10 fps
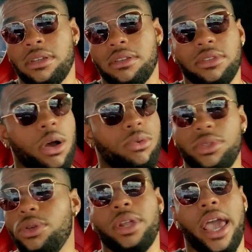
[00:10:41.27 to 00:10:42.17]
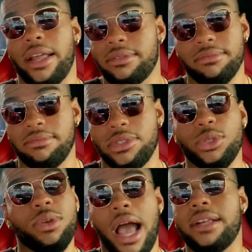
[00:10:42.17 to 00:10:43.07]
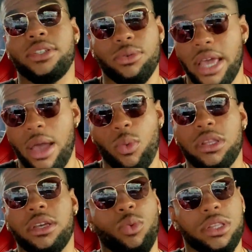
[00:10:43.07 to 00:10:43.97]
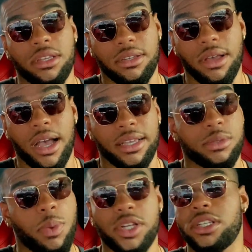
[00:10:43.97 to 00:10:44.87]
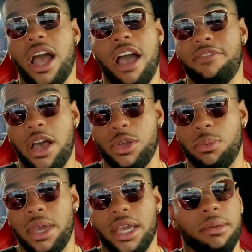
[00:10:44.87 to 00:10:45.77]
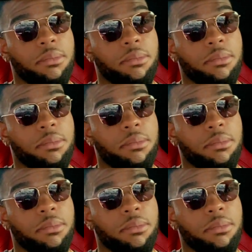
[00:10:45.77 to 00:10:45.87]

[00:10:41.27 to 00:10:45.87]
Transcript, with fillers: Don't do that. Do not do that with a especially high value man,